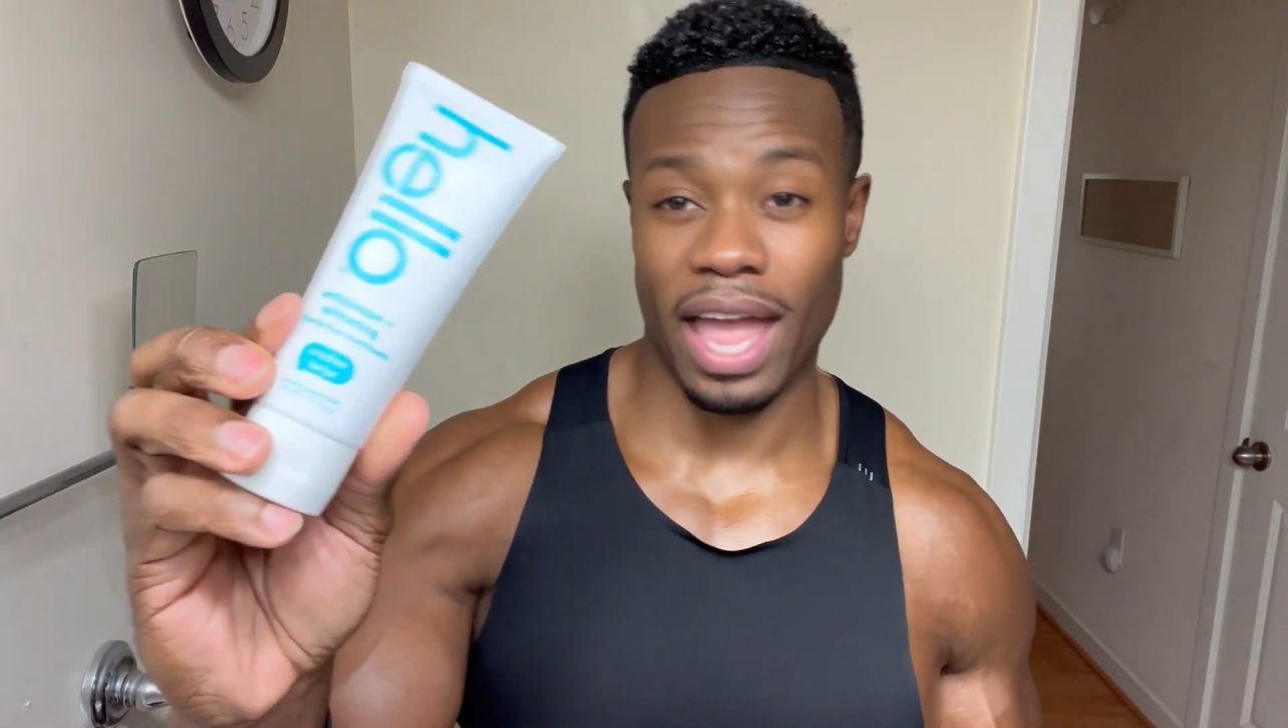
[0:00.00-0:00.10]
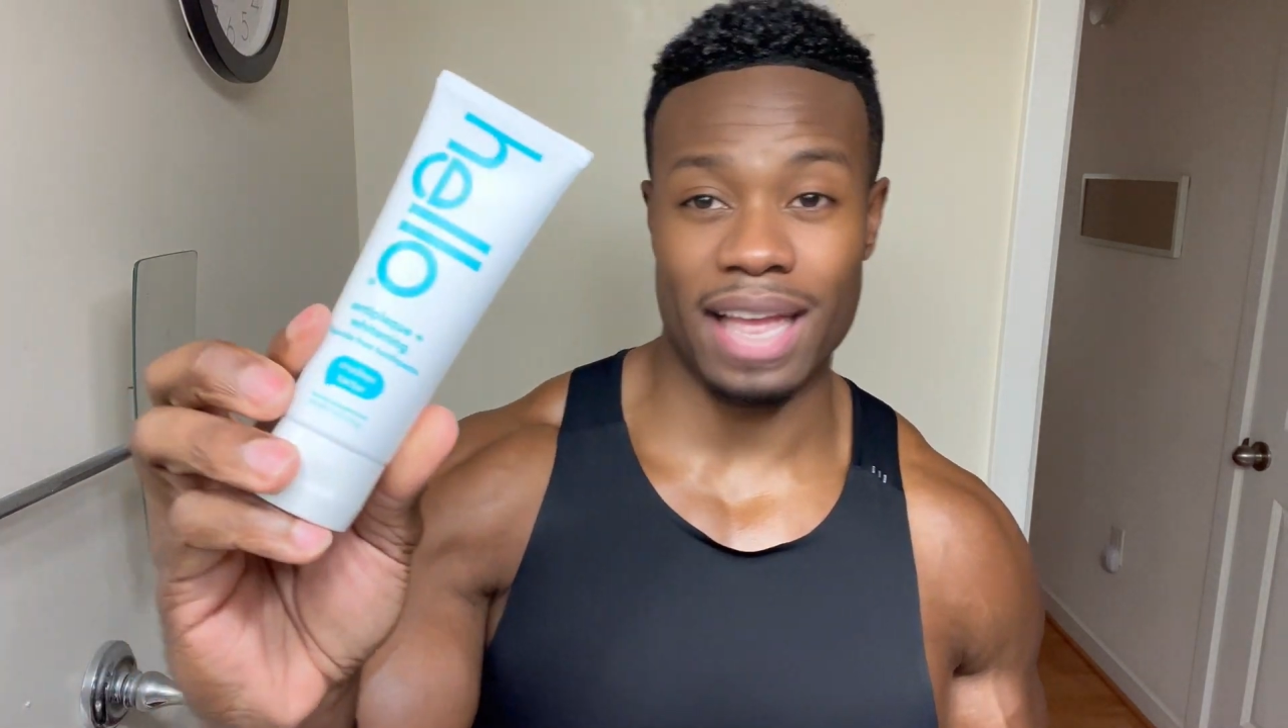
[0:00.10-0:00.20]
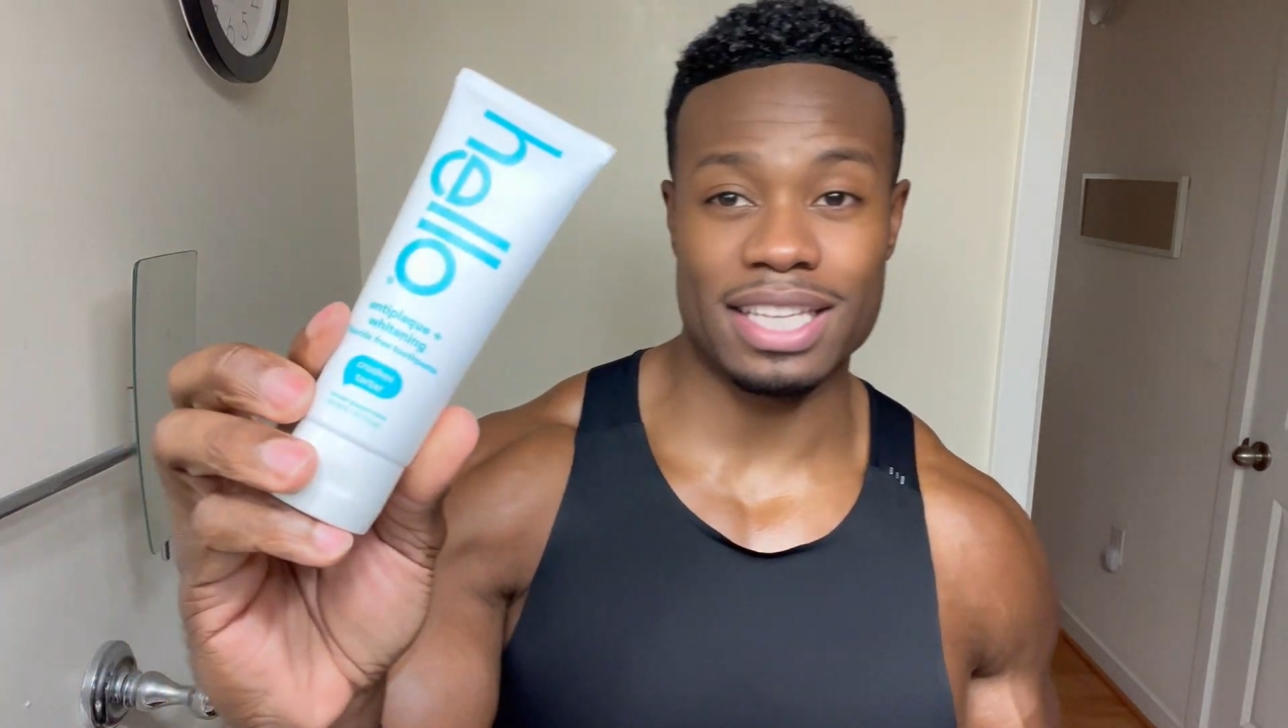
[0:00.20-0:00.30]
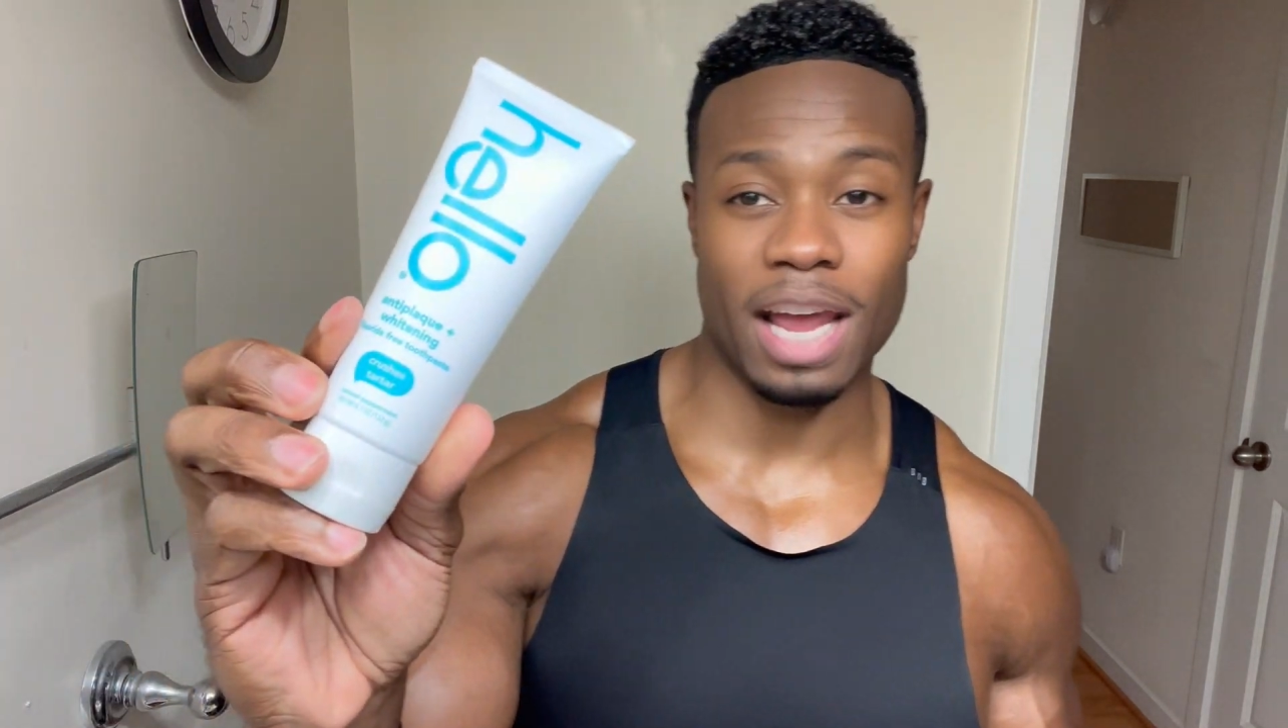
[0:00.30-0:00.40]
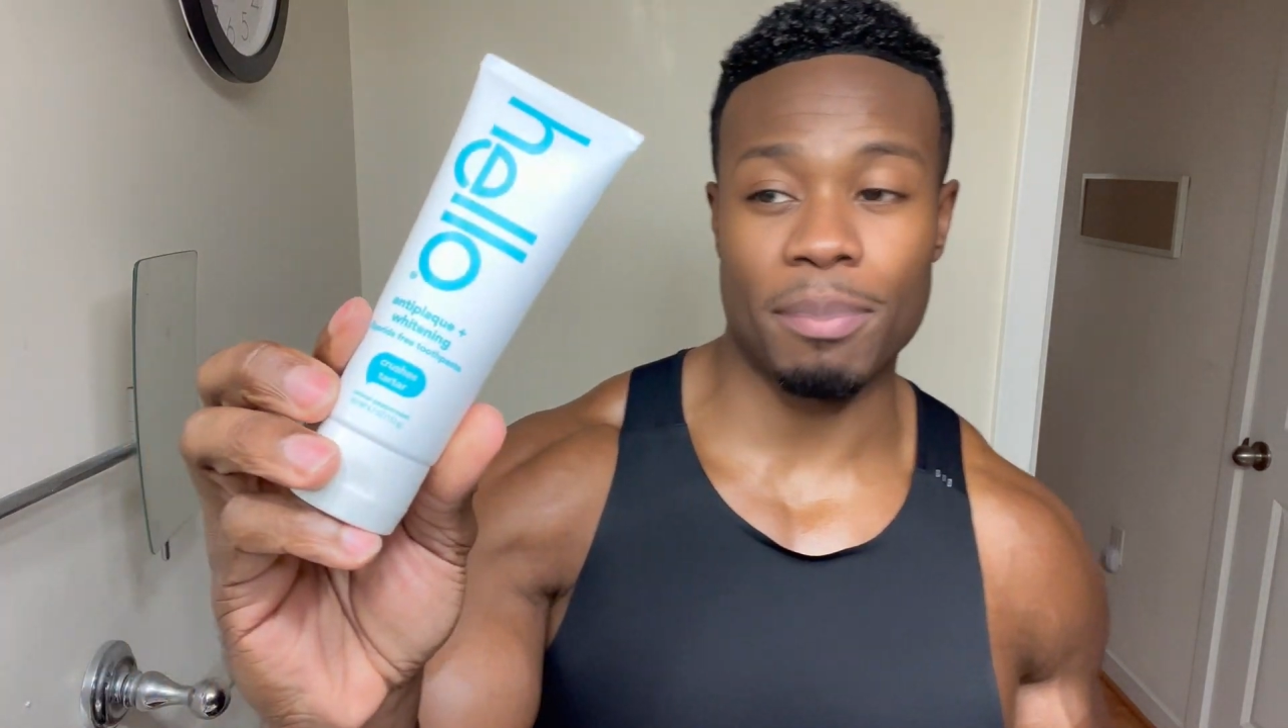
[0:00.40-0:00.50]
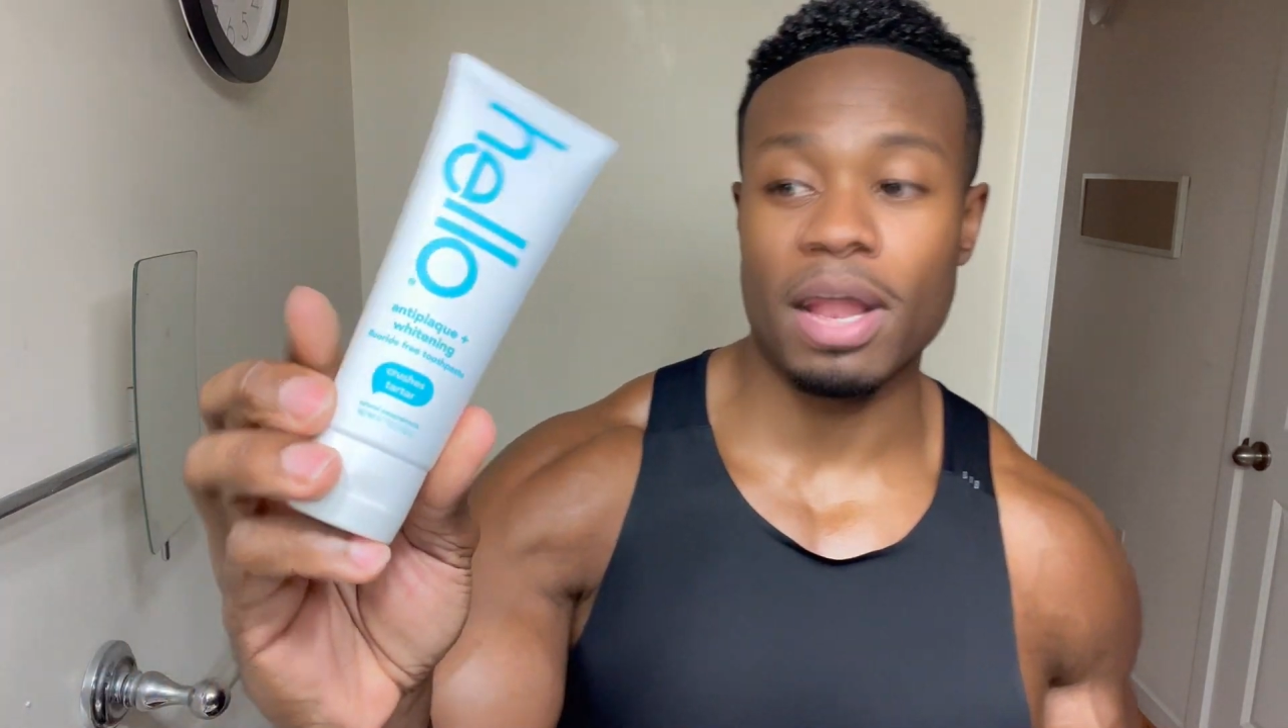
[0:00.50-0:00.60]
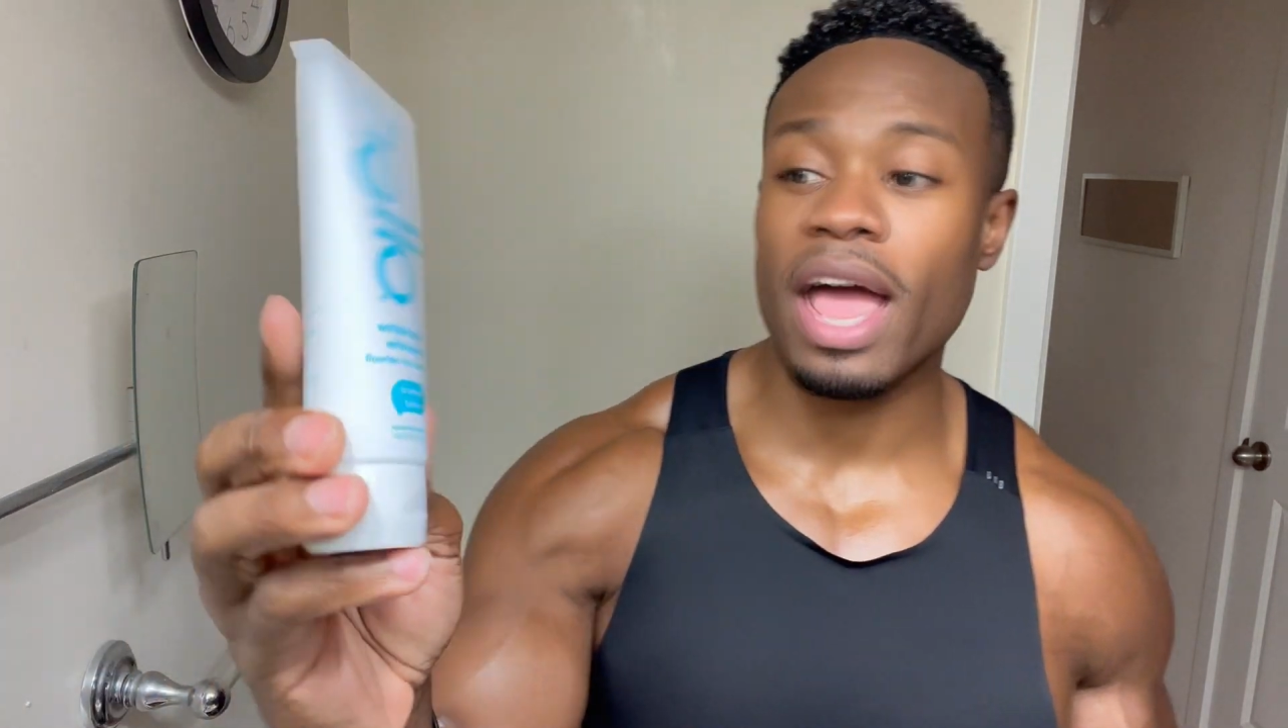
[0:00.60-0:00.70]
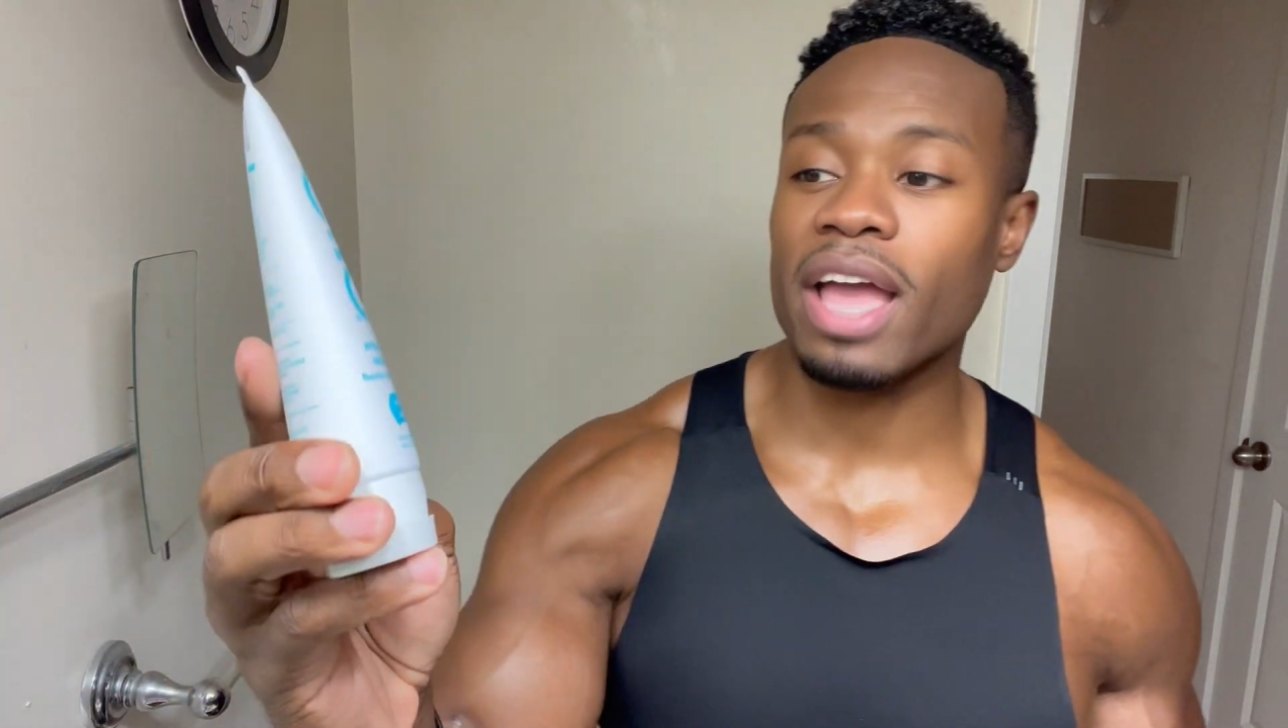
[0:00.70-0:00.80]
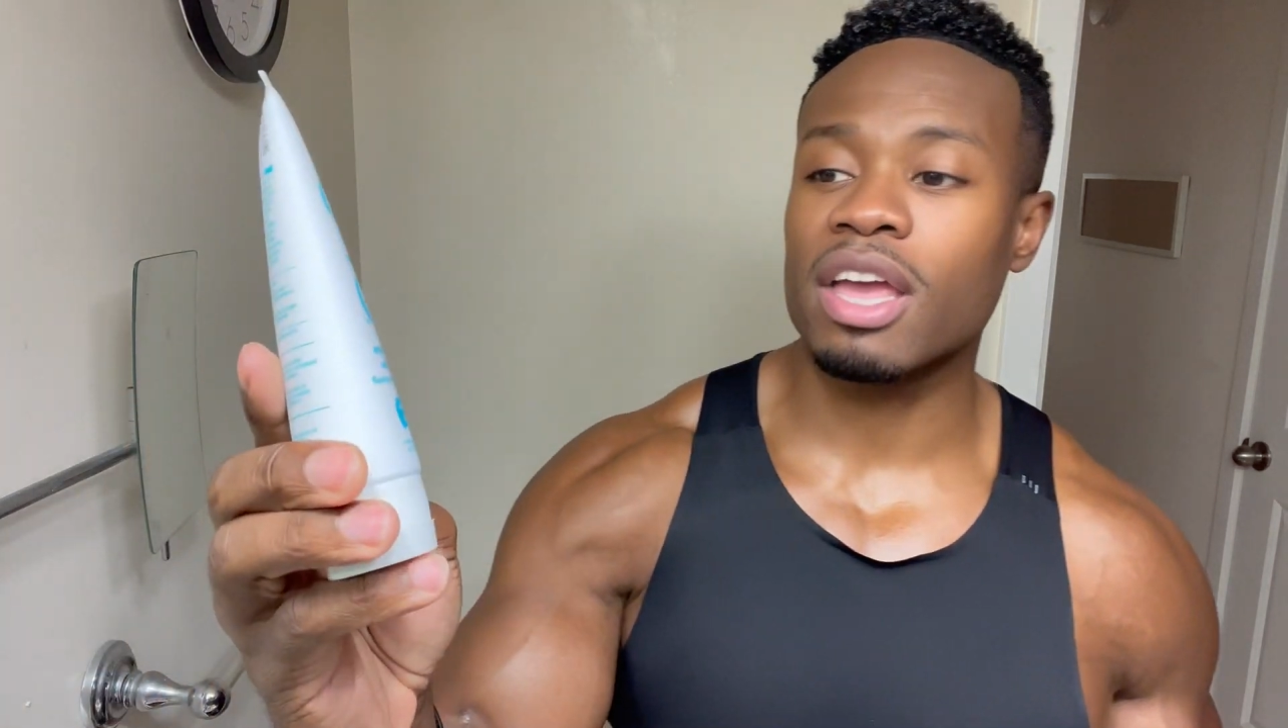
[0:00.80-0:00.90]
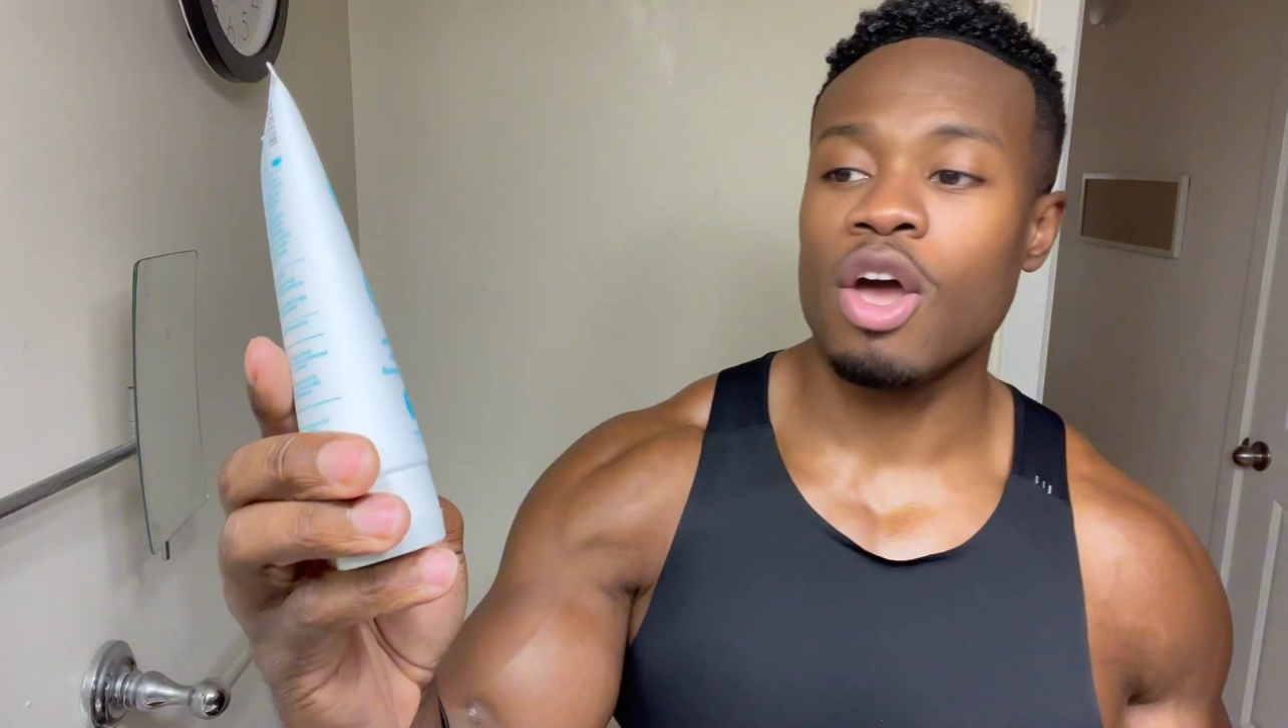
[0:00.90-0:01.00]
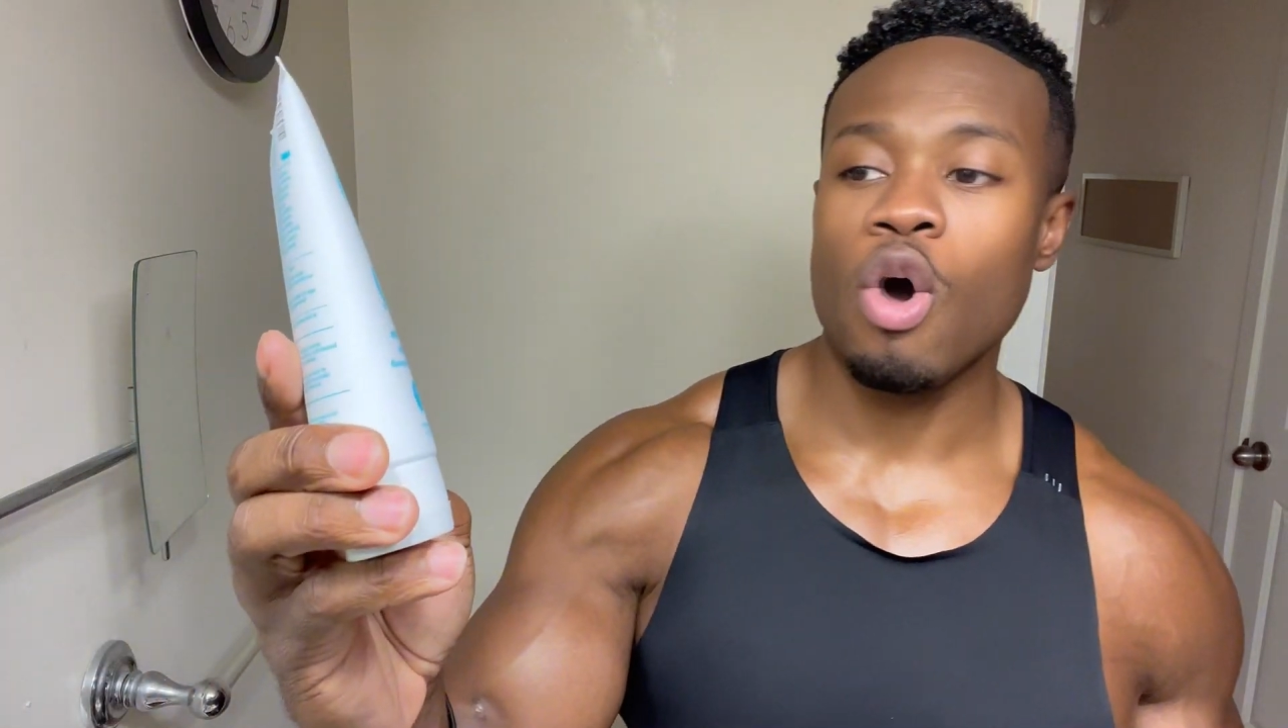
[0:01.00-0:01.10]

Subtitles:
anti-plaque